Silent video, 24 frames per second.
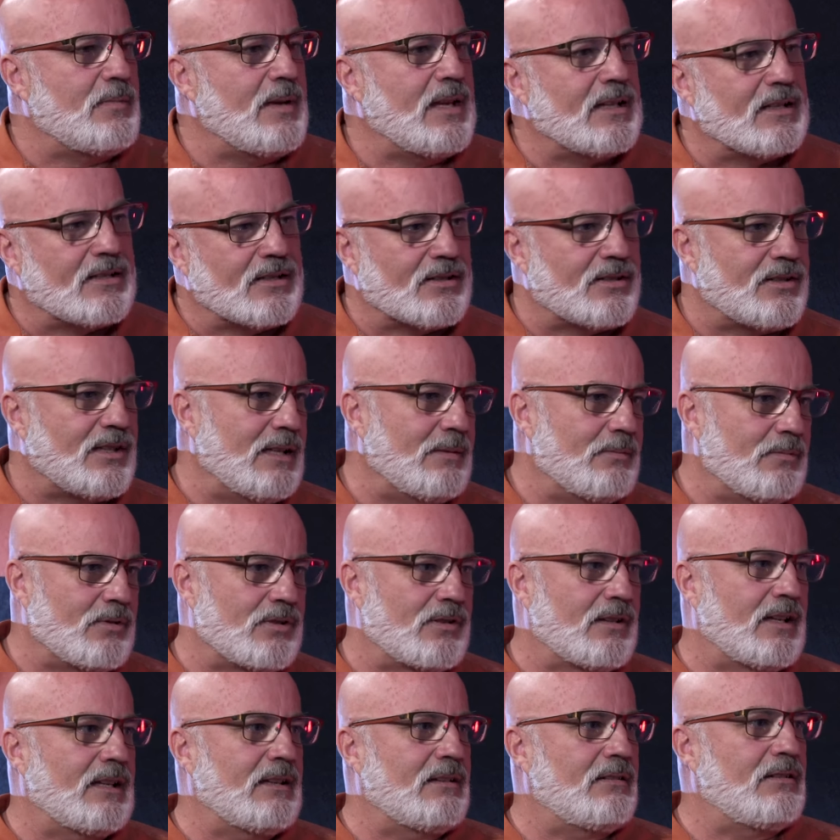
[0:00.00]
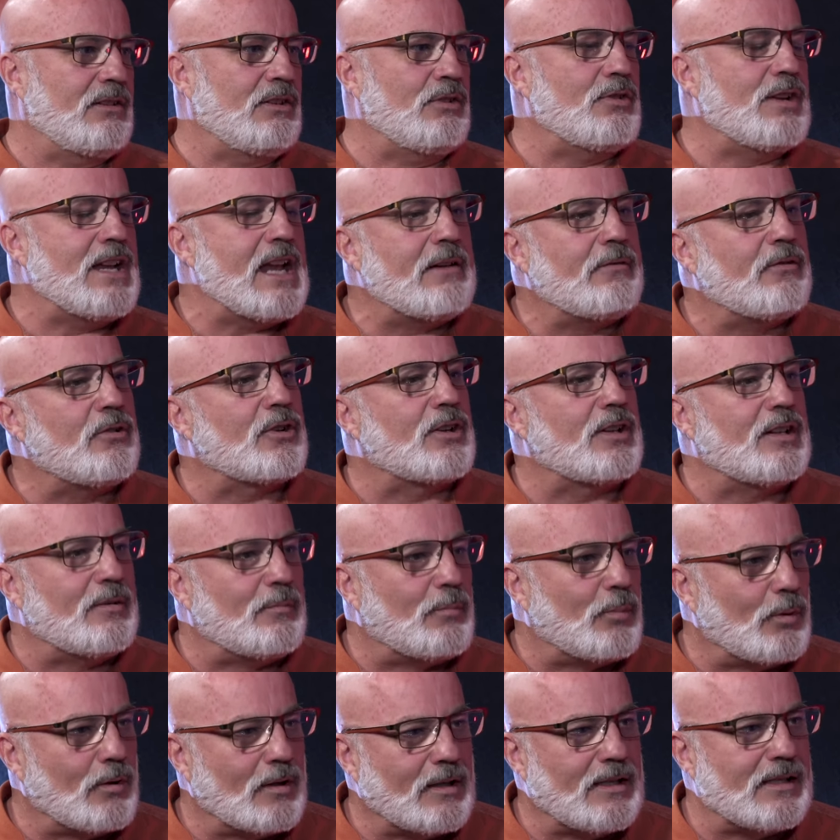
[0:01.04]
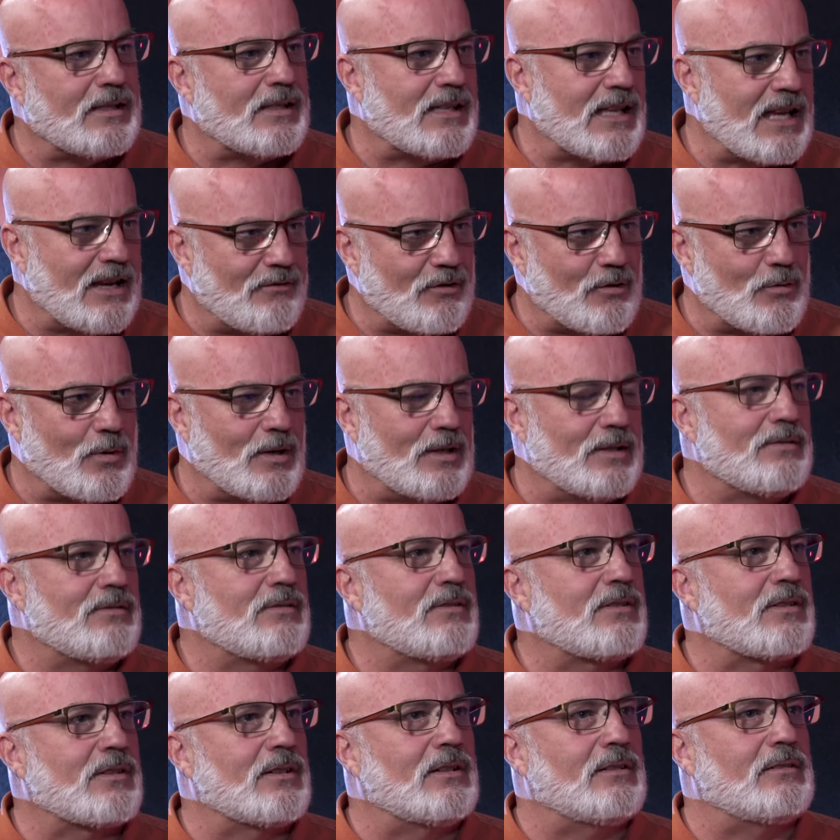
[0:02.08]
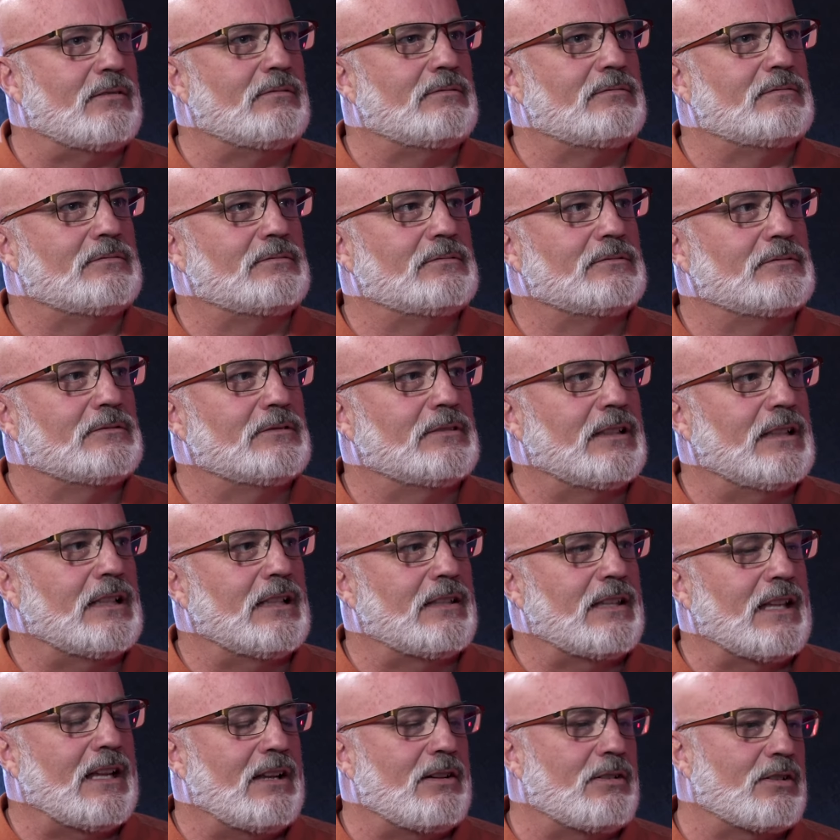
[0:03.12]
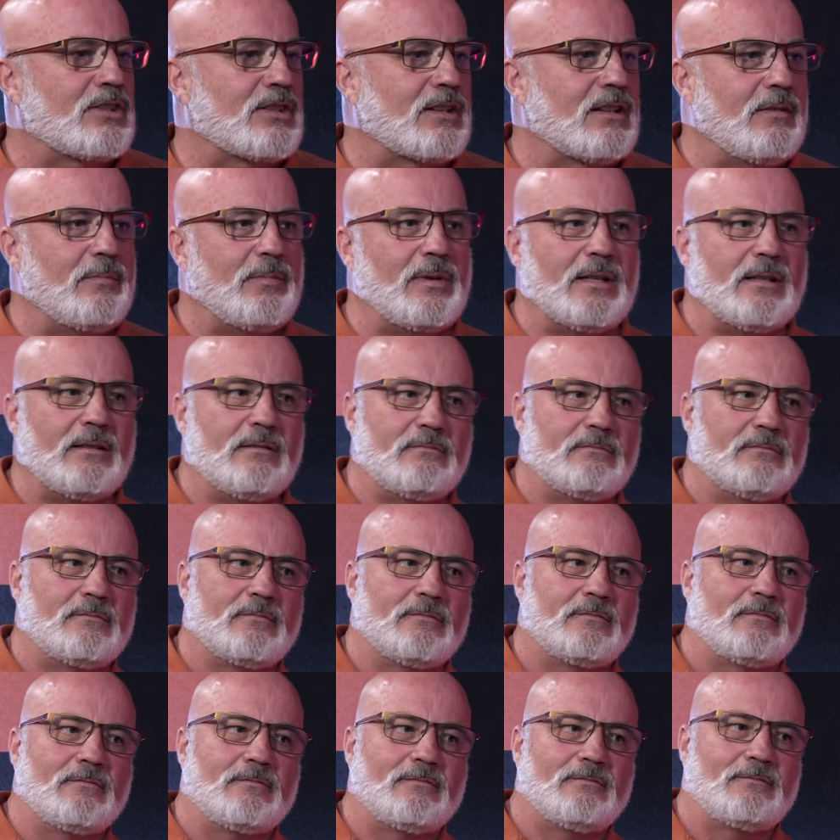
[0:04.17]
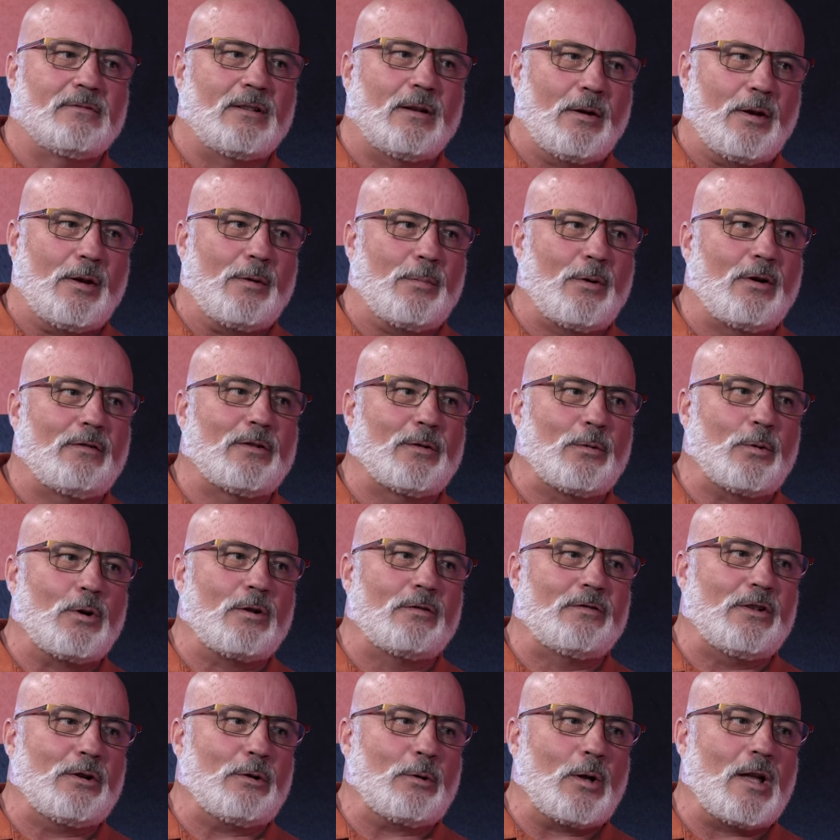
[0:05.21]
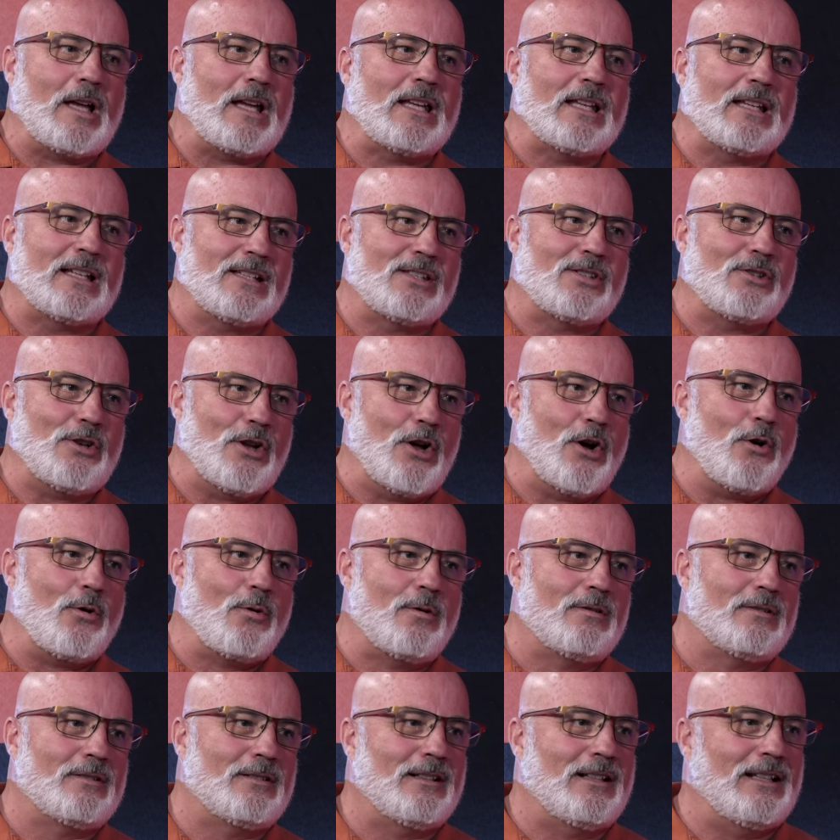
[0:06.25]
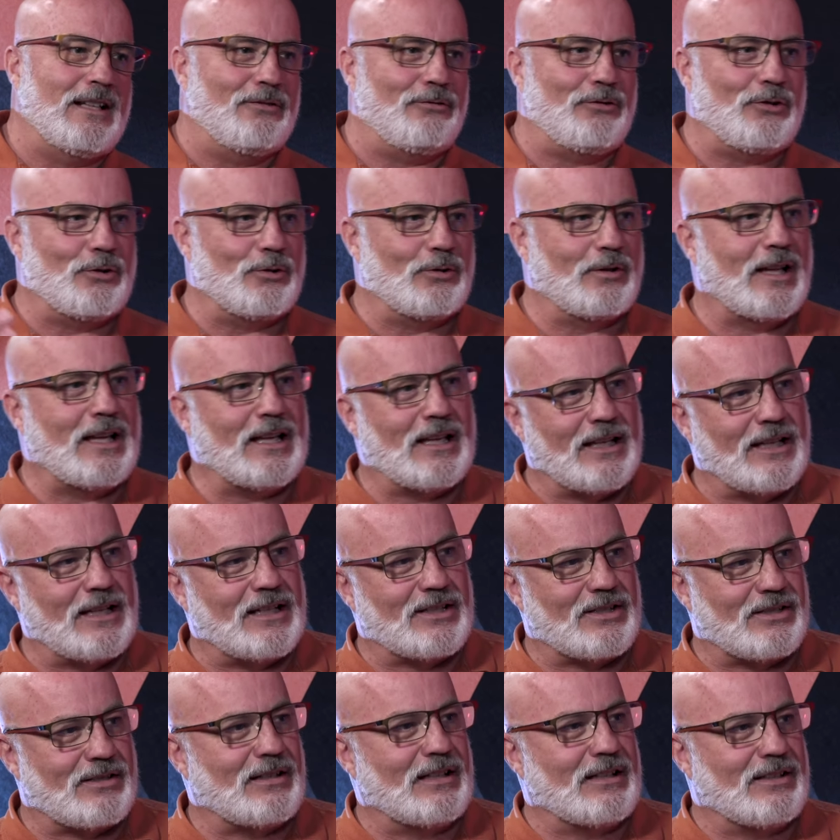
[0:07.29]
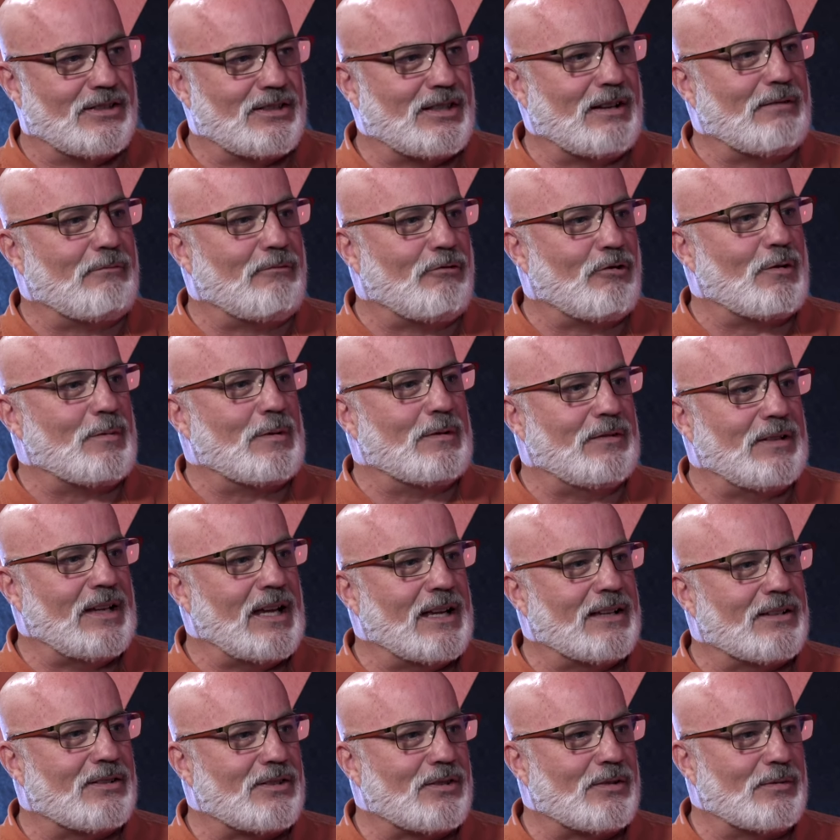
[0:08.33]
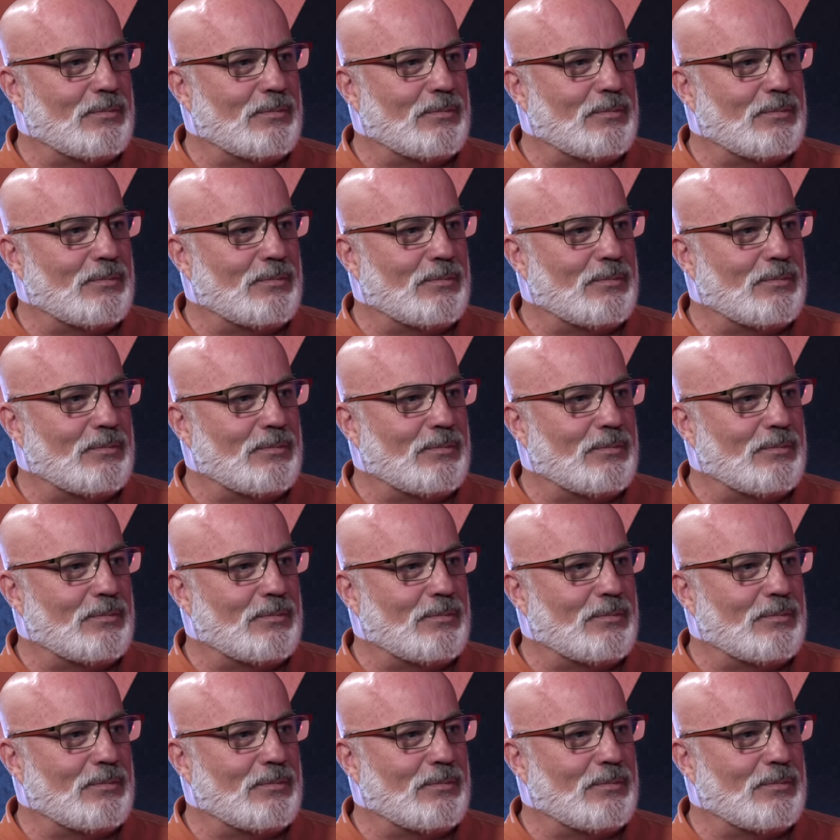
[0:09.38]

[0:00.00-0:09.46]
me, it just seems like you're never going to please everyone. So then it's going to be, in a perfect world, if you don't like it, it's no. And if you like it, it's some form of yes.